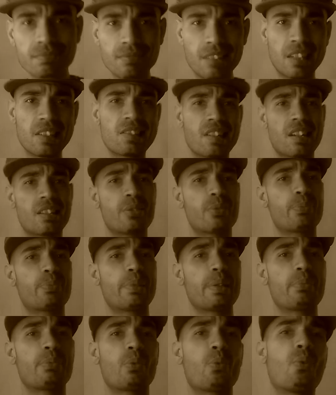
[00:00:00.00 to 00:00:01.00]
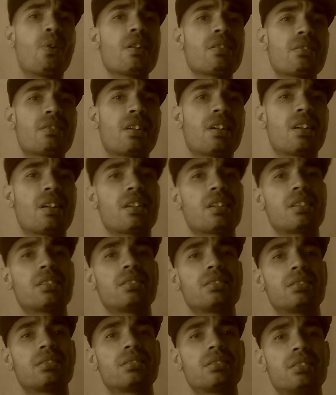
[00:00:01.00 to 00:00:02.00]
he's telling people one thing
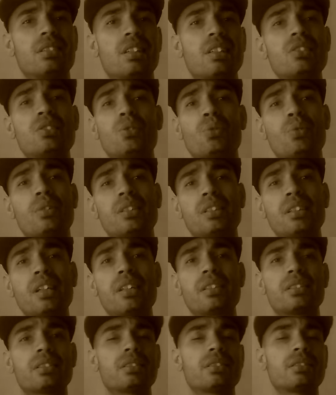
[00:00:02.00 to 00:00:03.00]
and he's doing another.